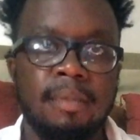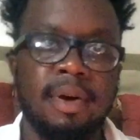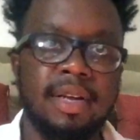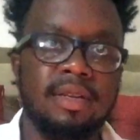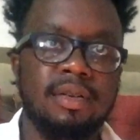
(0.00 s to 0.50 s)

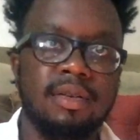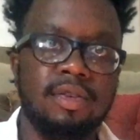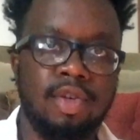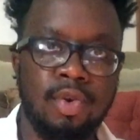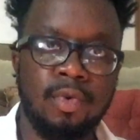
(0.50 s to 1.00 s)
But
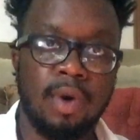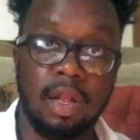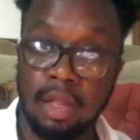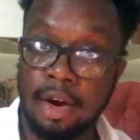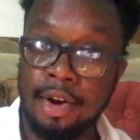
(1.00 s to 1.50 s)
to
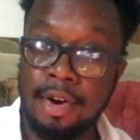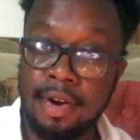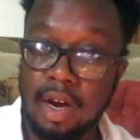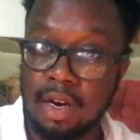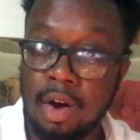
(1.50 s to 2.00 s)
a
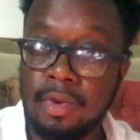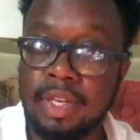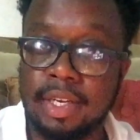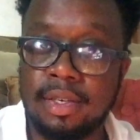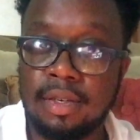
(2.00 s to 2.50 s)
learned
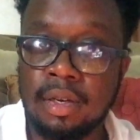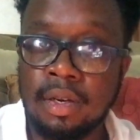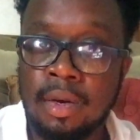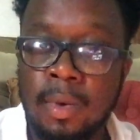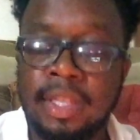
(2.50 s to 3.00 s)
occultist,
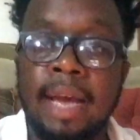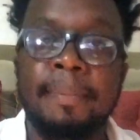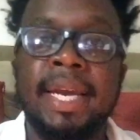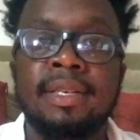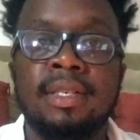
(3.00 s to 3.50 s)
what
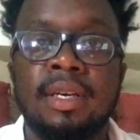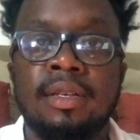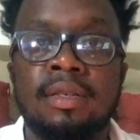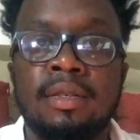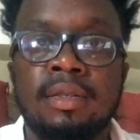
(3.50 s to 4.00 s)
that means
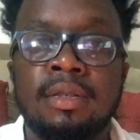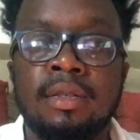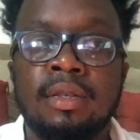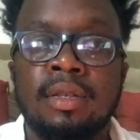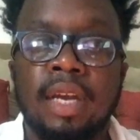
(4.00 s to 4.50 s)
is
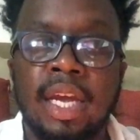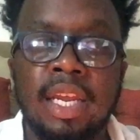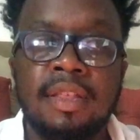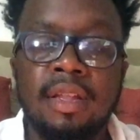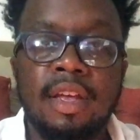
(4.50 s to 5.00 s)

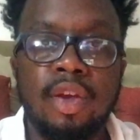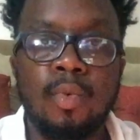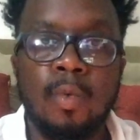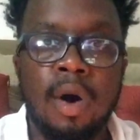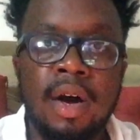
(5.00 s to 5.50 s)
anything that you
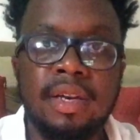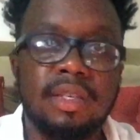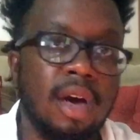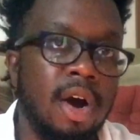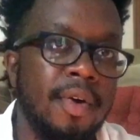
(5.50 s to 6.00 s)
want
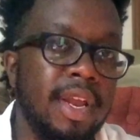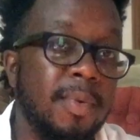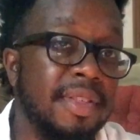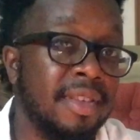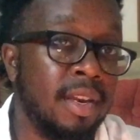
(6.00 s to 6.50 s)
is already
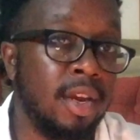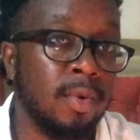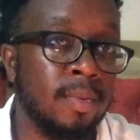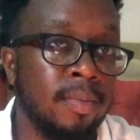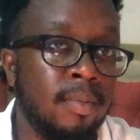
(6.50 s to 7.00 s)
within
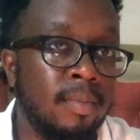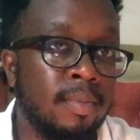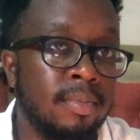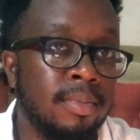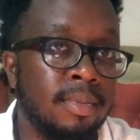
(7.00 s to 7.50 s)

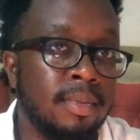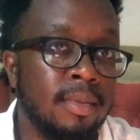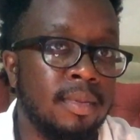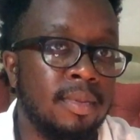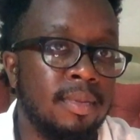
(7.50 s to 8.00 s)

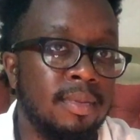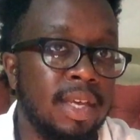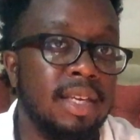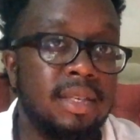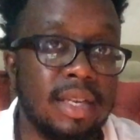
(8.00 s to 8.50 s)
you.
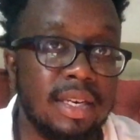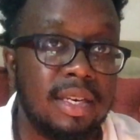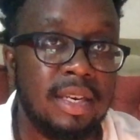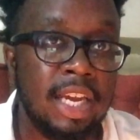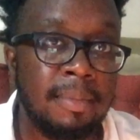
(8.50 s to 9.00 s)
These
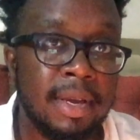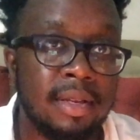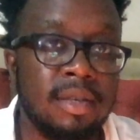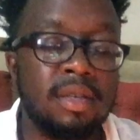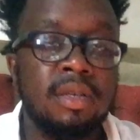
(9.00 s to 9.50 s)

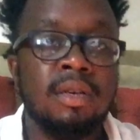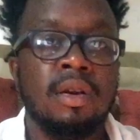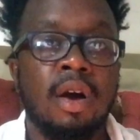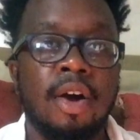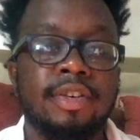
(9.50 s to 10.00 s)
demons
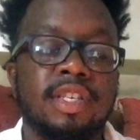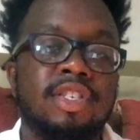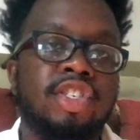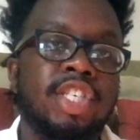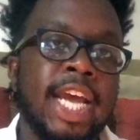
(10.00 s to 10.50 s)
are
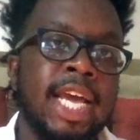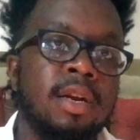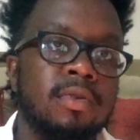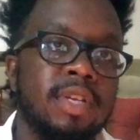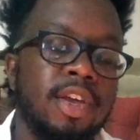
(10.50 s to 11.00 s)
just
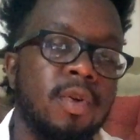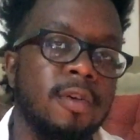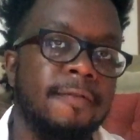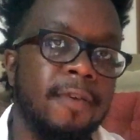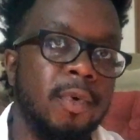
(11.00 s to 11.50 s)
channels that you
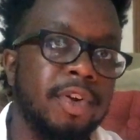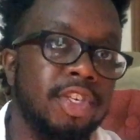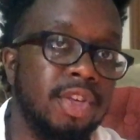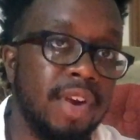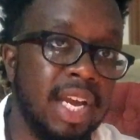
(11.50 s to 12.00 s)
can
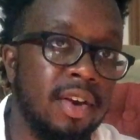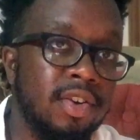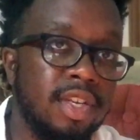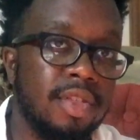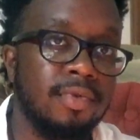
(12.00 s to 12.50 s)
focus your
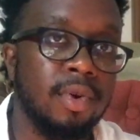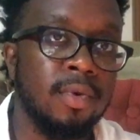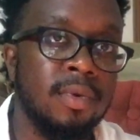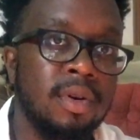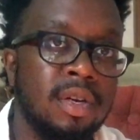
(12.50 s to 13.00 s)
energy
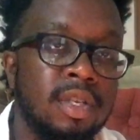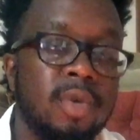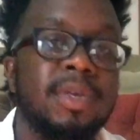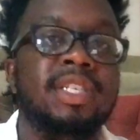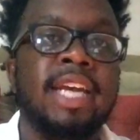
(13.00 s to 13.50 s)
through
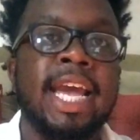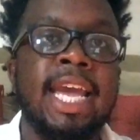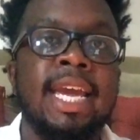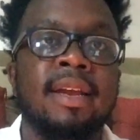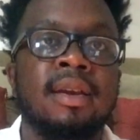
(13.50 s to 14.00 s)
to
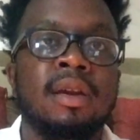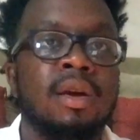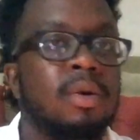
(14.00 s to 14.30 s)
attain